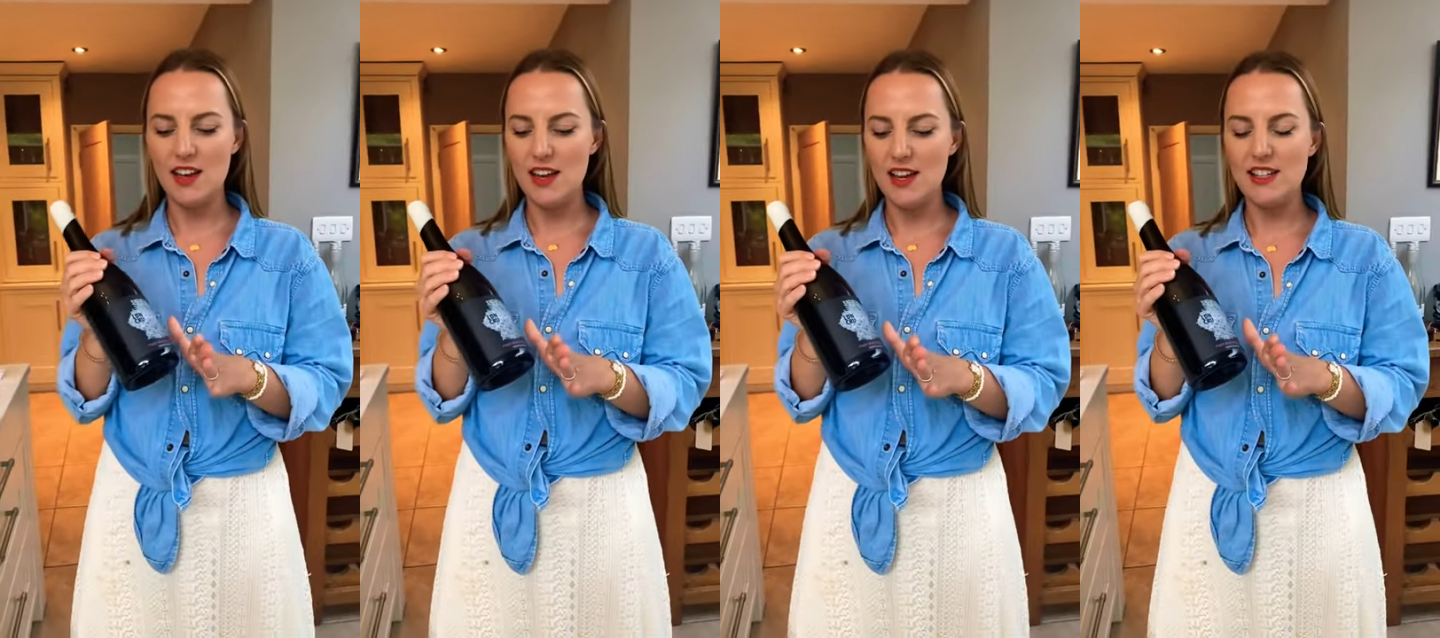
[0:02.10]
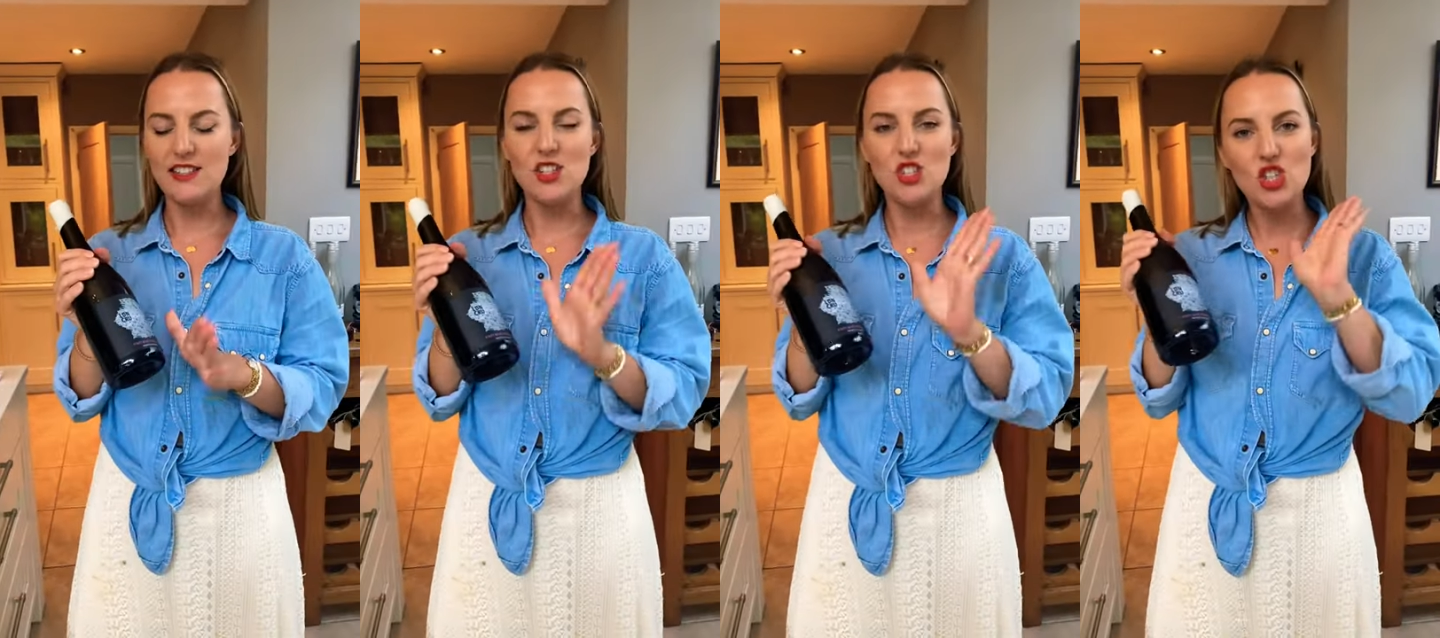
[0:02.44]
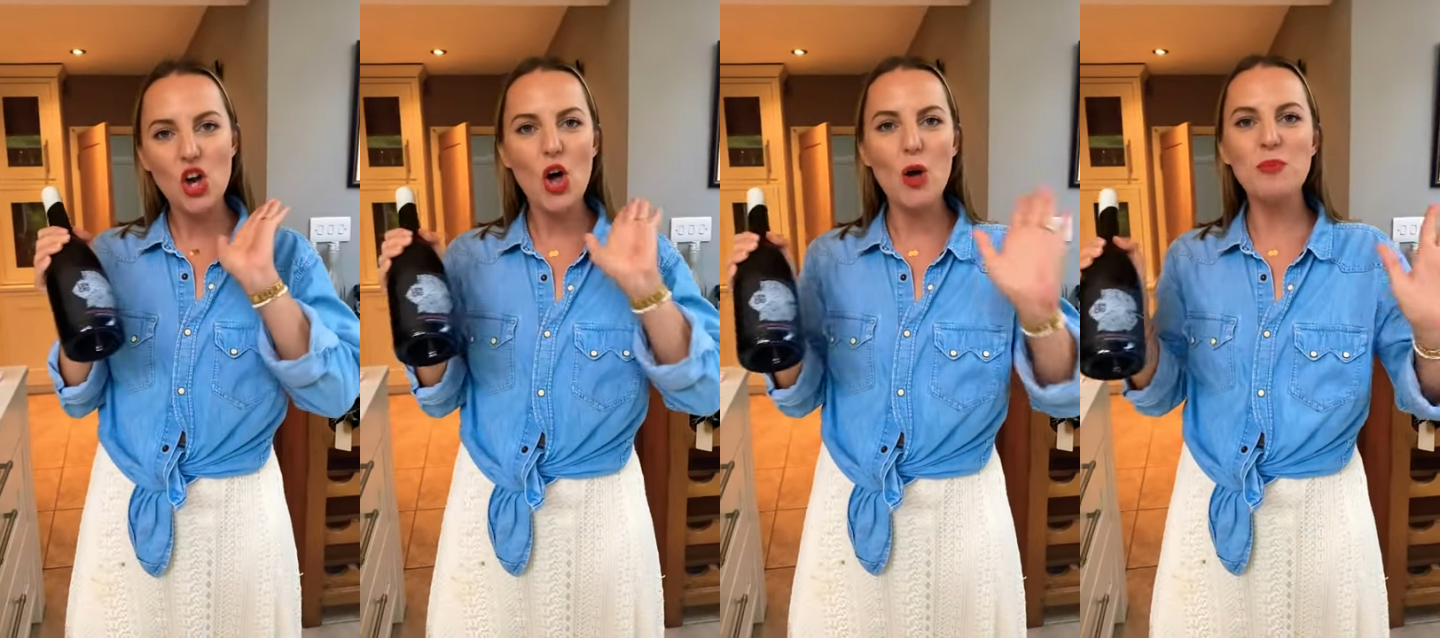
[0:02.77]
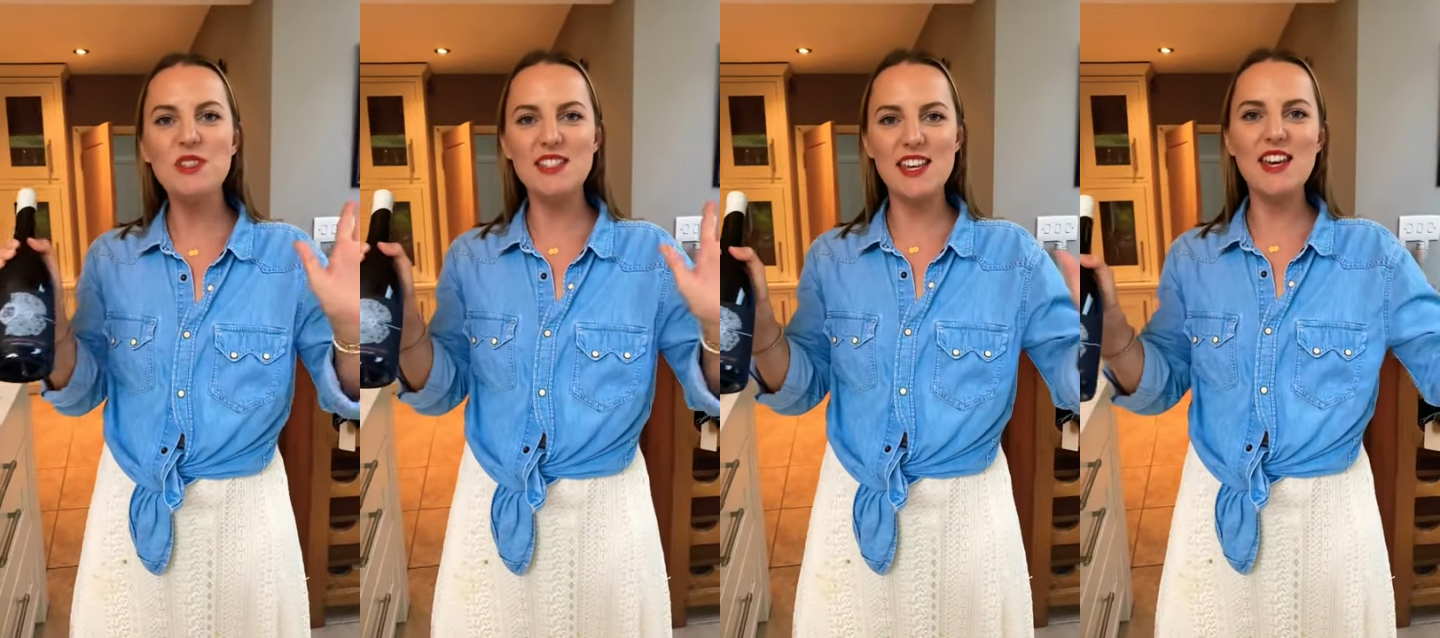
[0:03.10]
is the top
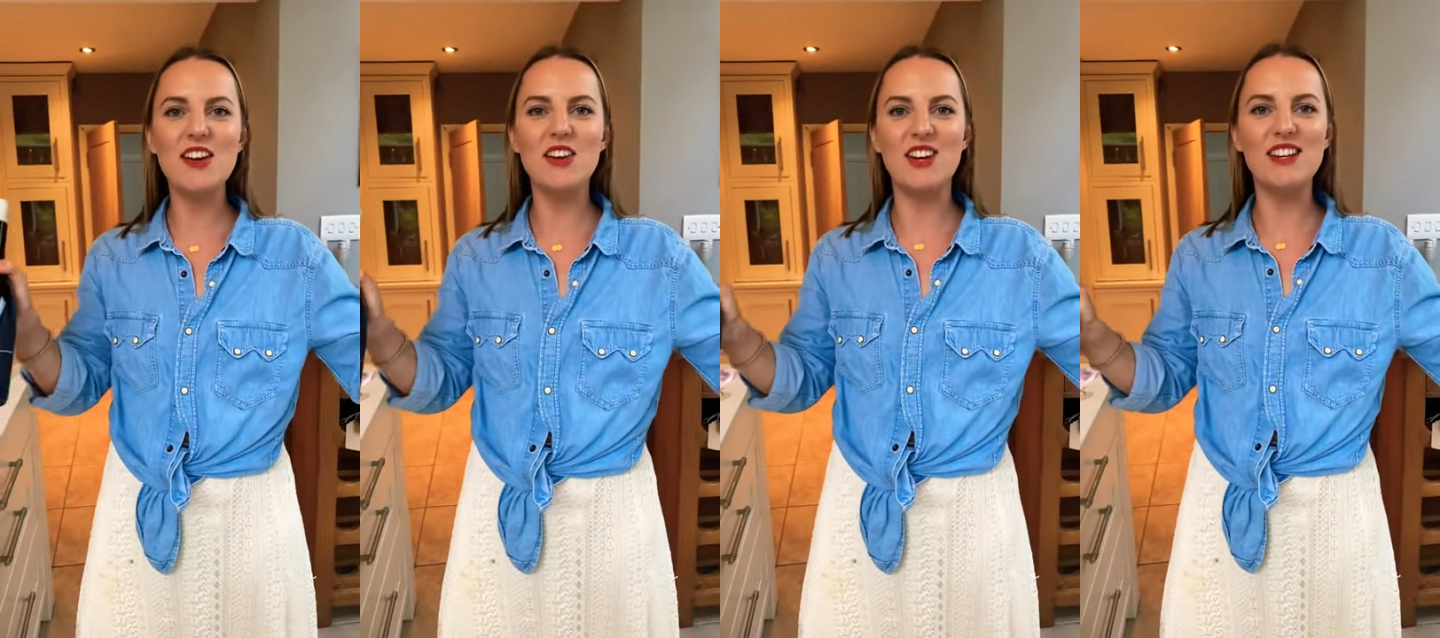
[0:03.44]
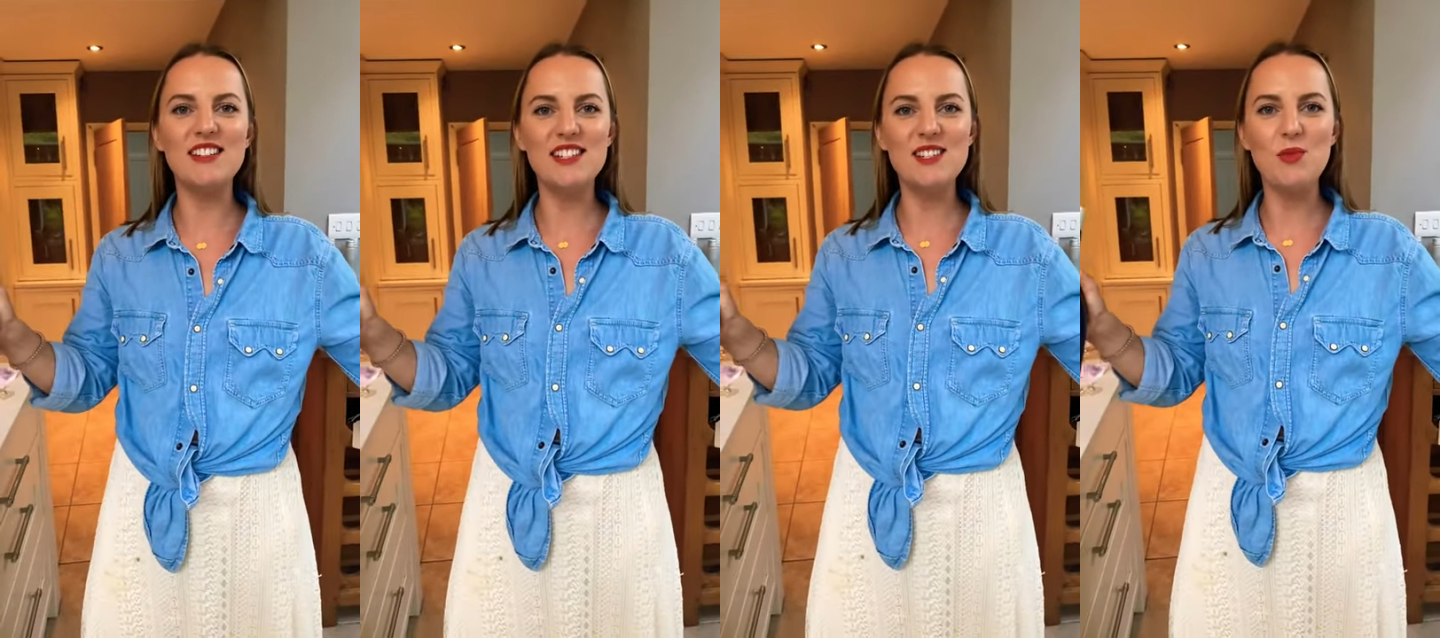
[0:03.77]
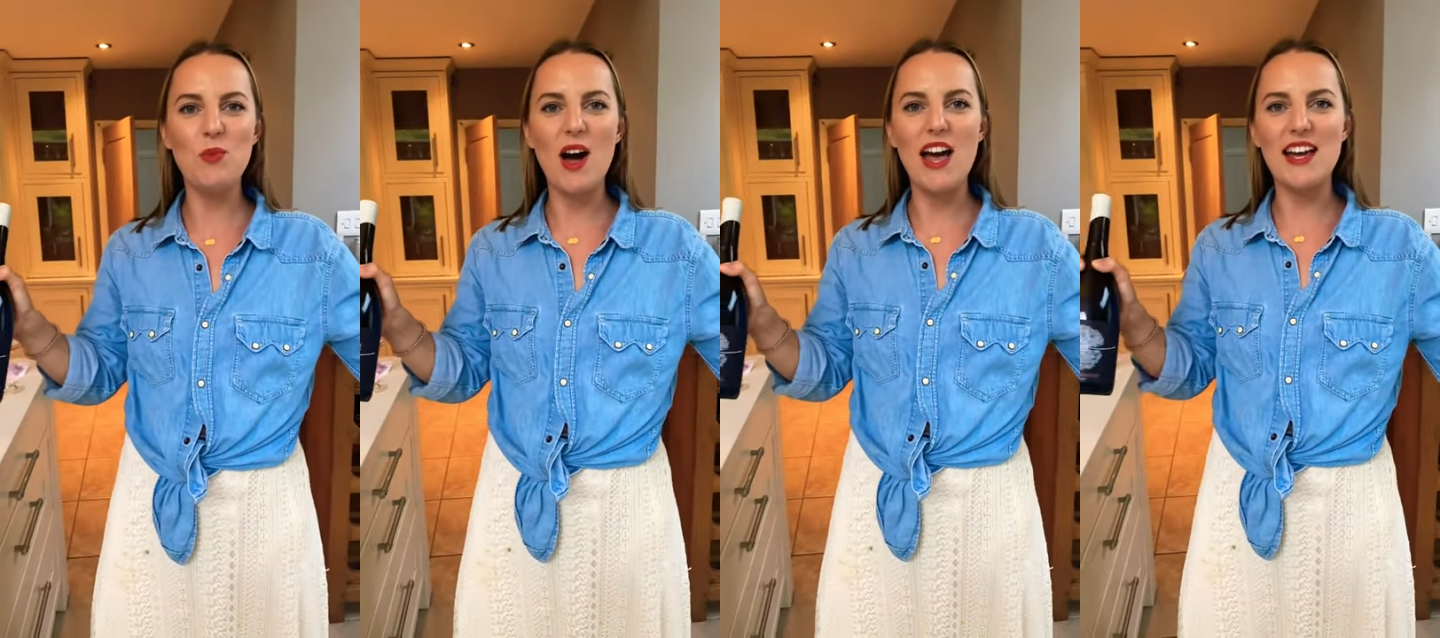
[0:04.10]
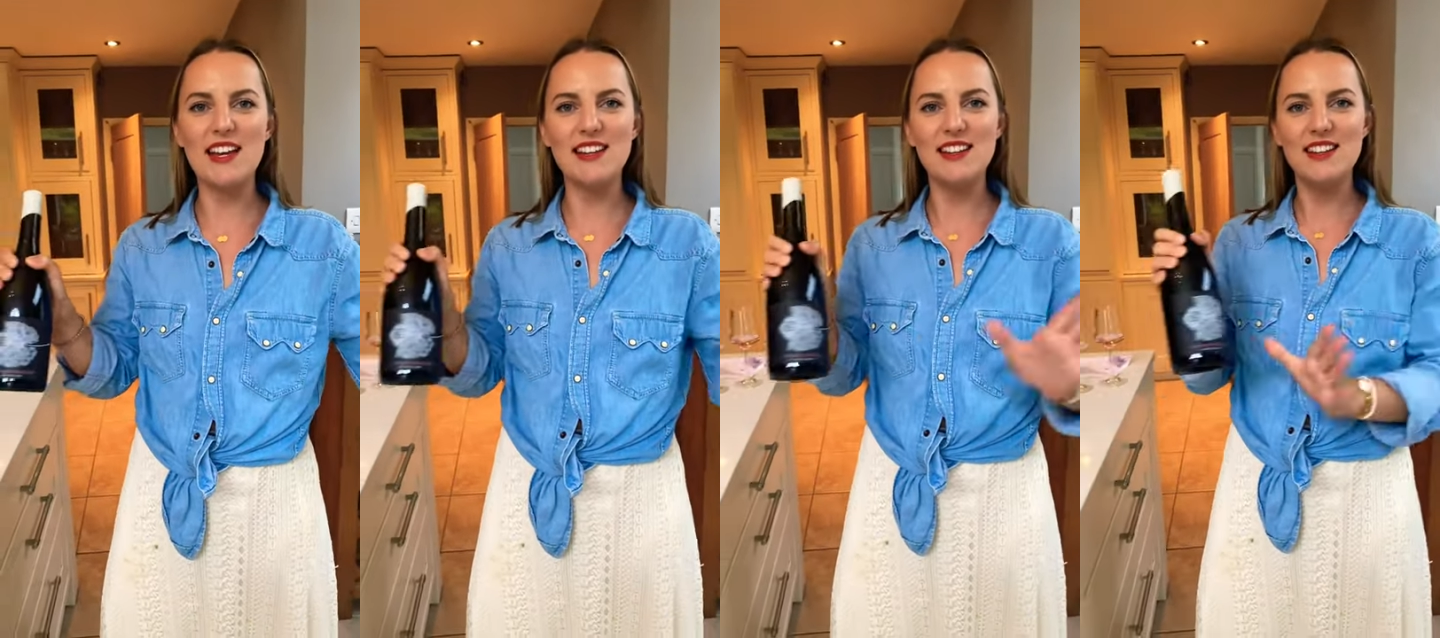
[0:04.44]
secret
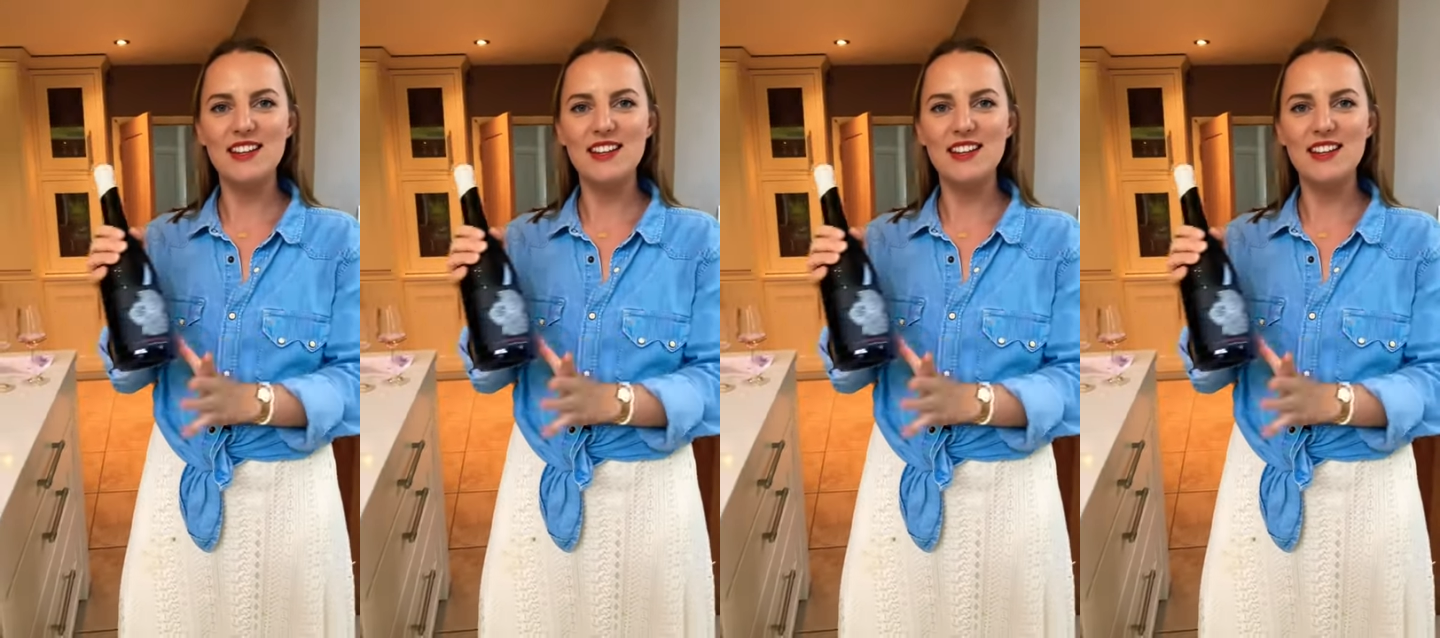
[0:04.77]
way